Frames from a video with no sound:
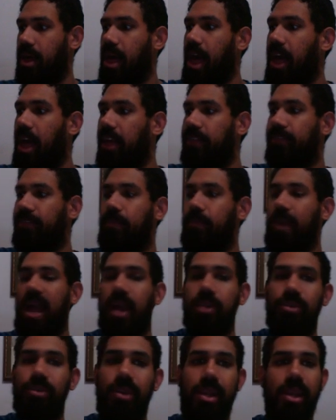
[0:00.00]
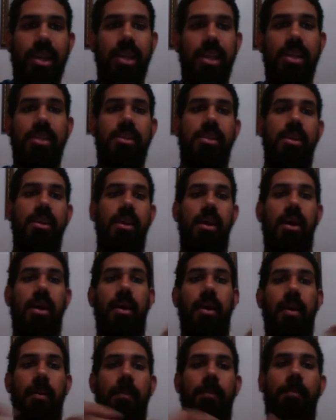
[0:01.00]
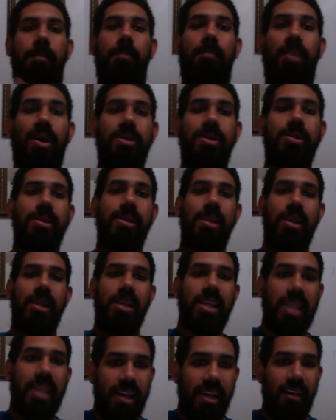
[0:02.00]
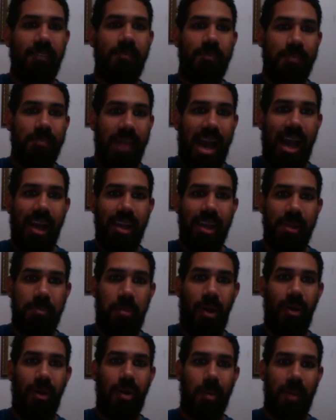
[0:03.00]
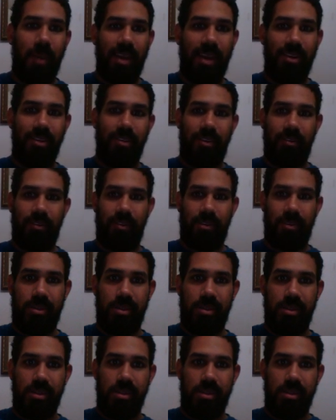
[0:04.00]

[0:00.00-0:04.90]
As for Pandring, he's personally of my Pokemon universe.